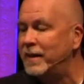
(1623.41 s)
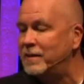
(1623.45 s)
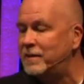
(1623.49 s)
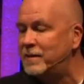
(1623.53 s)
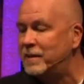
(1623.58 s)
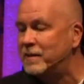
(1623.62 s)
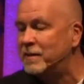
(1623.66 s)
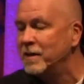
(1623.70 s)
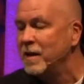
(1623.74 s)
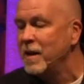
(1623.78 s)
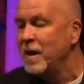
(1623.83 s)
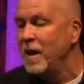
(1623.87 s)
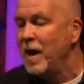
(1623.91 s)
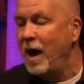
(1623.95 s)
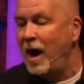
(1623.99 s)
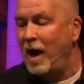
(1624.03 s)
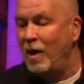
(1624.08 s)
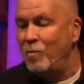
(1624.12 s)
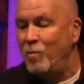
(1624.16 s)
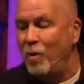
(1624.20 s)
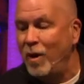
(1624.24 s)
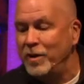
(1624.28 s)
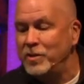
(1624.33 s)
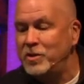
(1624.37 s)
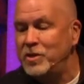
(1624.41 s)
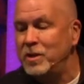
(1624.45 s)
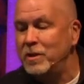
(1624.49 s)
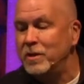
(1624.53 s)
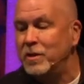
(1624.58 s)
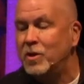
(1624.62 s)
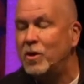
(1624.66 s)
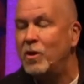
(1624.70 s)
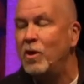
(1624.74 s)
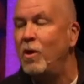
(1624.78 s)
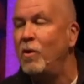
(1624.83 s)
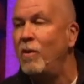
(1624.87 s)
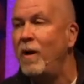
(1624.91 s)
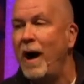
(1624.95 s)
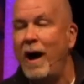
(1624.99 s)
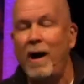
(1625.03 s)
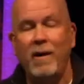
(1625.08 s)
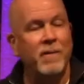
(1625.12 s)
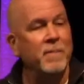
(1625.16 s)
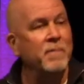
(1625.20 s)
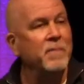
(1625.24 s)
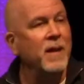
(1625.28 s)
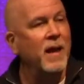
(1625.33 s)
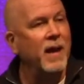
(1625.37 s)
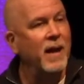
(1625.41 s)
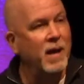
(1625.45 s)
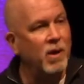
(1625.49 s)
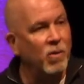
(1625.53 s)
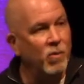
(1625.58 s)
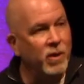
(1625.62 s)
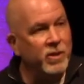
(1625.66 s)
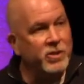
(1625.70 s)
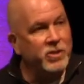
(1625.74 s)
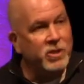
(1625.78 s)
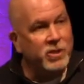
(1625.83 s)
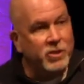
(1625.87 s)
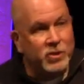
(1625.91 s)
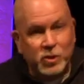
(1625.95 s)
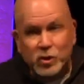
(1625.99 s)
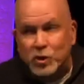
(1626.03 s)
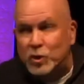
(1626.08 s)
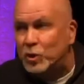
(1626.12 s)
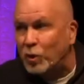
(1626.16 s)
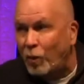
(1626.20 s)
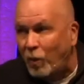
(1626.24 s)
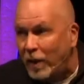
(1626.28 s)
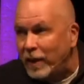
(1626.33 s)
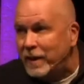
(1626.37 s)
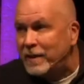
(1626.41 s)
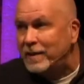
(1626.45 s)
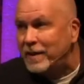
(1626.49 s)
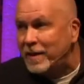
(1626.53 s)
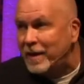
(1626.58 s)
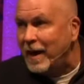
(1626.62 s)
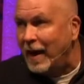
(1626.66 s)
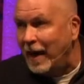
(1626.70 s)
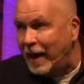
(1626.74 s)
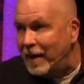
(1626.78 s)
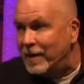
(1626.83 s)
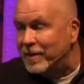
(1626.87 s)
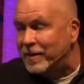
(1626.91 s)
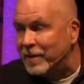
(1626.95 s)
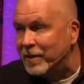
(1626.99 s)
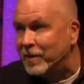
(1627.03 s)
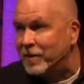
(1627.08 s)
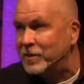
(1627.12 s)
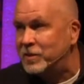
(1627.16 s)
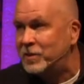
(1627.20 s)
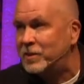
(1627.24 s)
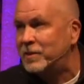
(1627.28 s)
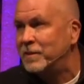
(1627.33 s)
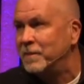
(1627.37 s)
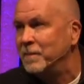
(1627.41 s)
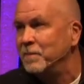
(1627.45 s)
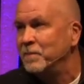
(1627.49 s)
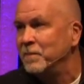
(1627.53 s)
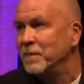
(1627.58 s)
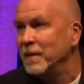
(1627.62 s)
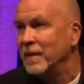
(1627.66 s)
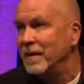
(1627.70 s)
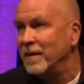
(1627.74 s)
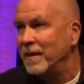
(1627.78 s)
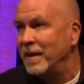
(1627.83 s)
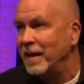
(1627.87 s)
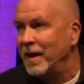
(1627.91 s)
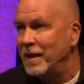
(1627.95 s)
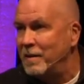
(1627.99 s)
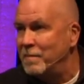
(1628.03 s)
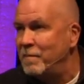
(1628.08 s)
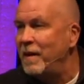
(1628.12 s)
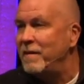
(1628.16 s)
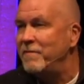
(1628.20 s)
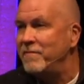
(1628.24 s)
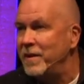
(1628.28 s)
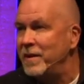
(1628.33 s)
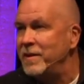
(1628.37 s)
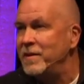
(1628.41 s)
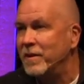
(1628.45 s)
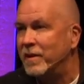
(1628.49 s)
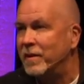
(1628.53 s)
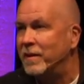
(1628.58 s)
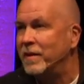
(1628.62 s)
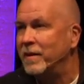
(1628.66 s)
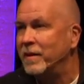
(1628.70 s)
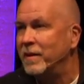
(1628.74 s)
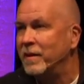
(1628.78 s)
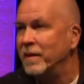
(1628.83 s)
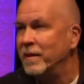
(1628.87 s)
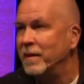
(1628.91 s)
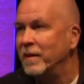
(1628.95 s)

He says, I want you to go out and I want you to join the others in my vineyard.